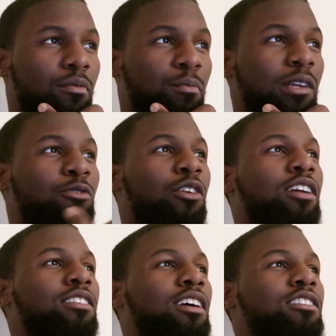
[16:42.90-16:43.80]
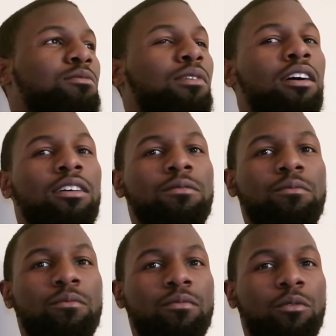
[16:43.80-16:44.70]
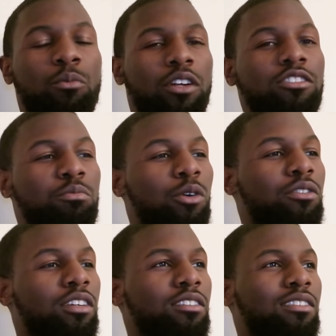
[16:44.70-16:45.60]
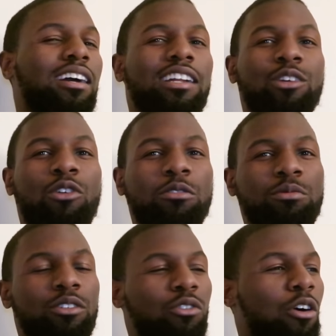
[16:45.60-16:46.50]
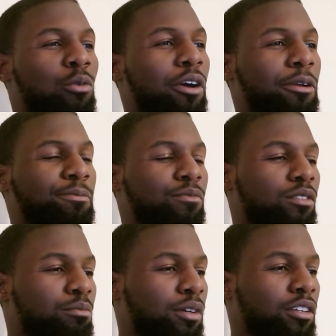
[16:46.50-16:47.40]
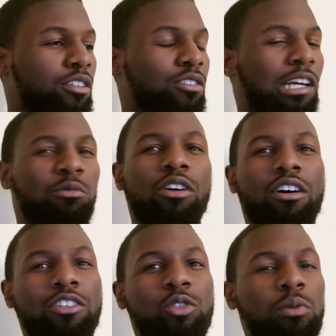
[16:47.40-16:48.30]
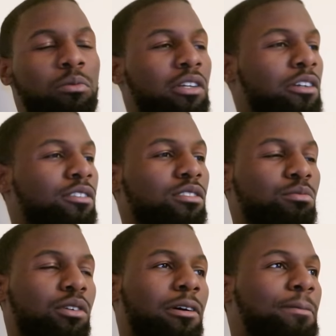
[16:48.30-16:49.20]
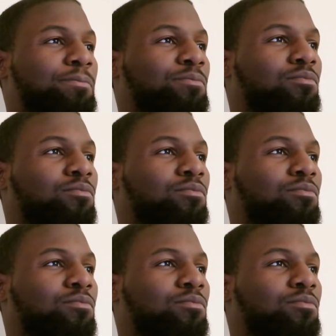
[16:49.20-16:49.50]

me forgetting that it's my brother's birthday, that kind of rubs me the wrong way. But you know, like we're all human, man. But